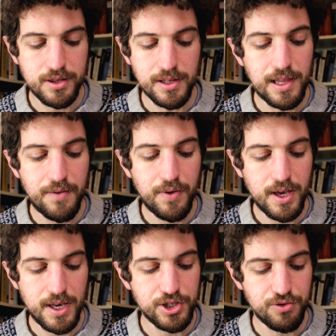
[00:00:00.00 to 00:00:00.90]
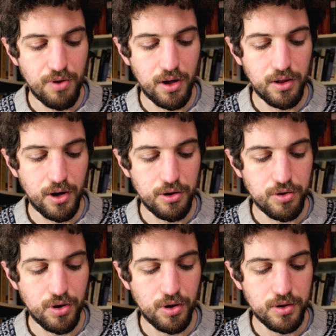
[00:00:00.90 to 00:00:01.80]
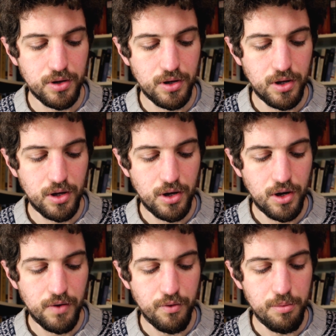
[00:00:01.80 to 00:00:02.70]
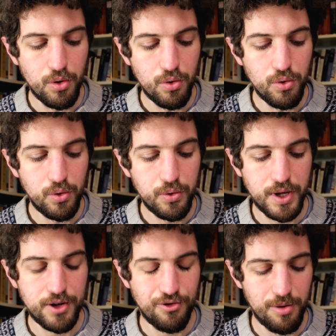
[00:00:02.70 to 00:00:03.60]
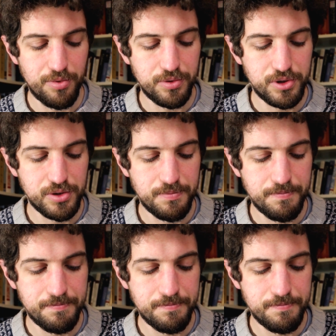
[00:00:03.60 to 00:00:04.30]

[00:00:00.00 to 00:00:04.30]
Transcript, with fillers: Deliver Israel, O God, from all their troubles.